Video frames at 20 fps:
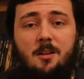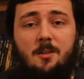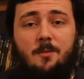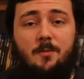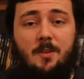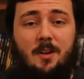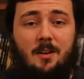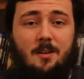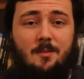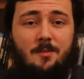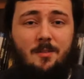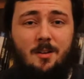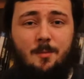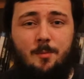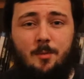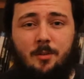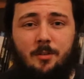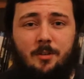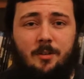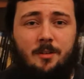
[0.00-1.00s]
Very, very
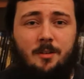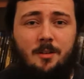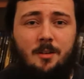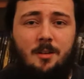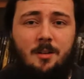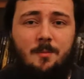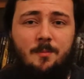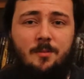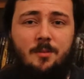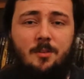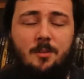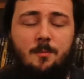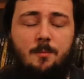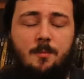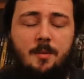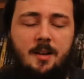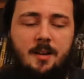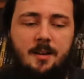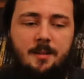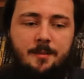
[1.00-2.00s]
boring film,
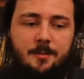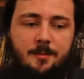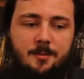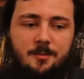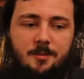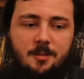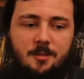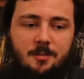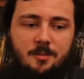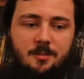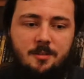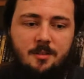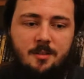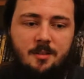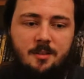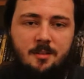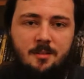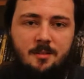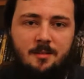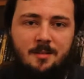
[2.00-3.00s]
and just
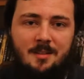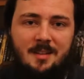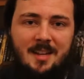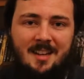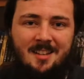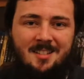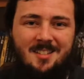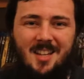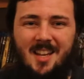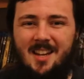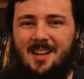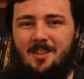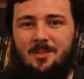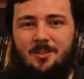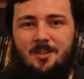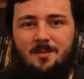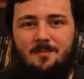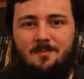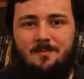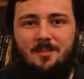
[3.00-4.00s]
lacks the
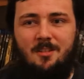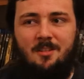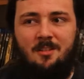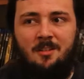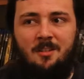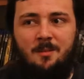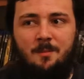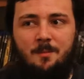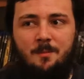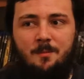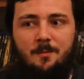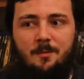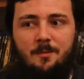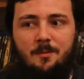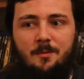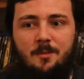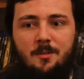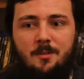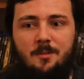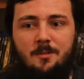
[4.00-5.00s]
energy
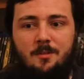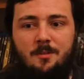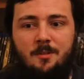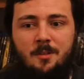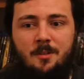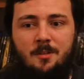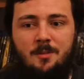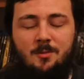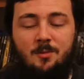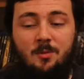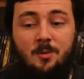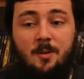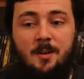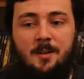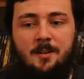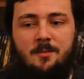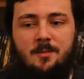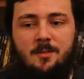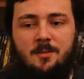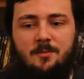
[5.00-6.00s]
that is
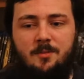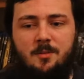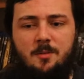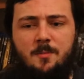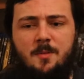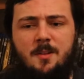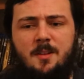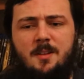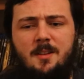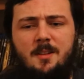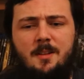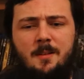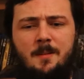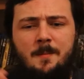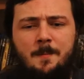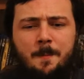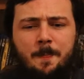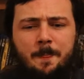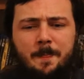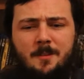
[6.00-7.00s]
required of this film.
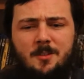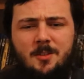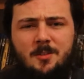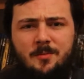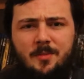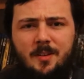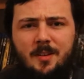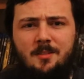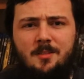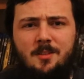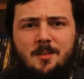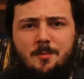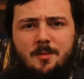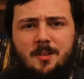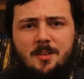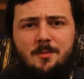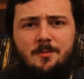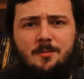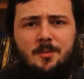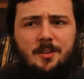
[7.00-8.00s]
Just think to the
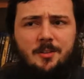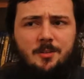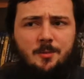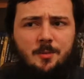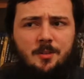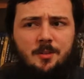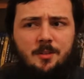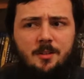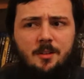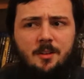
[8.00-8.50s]
Brendan Fraser one.